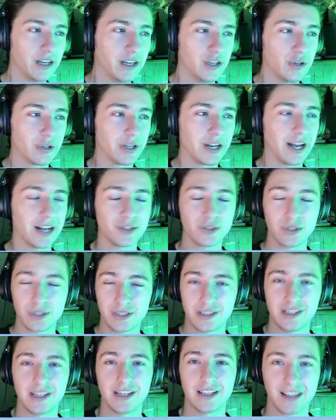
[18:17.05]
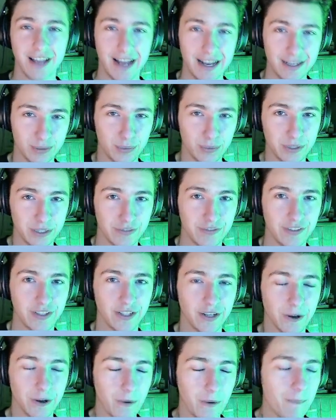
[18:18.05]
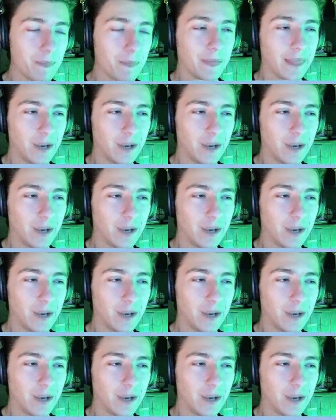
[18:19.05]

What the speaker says: You can actually see in last week's video,